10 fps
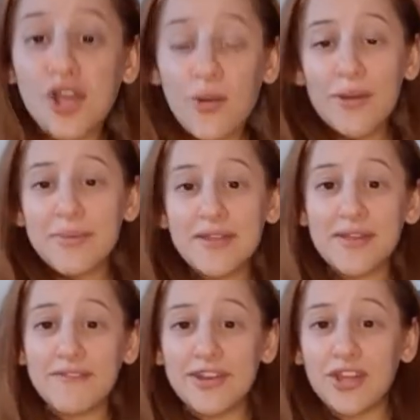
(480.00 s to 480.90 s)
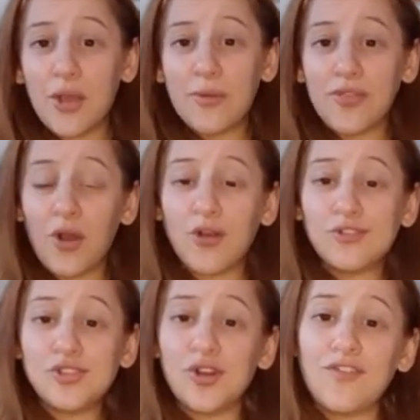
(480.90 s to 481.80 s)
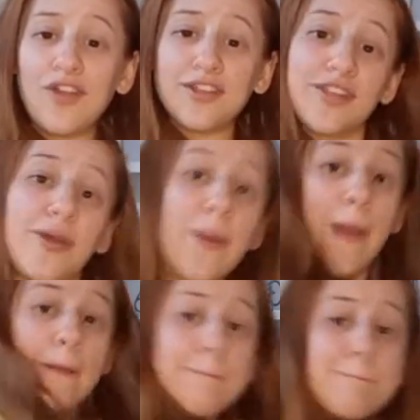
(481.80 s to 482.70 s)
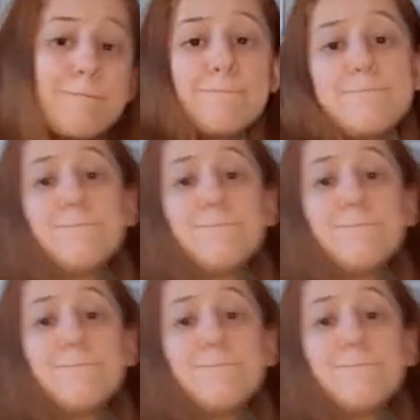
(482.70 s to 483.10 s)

totally be in their video with the whole sort of like the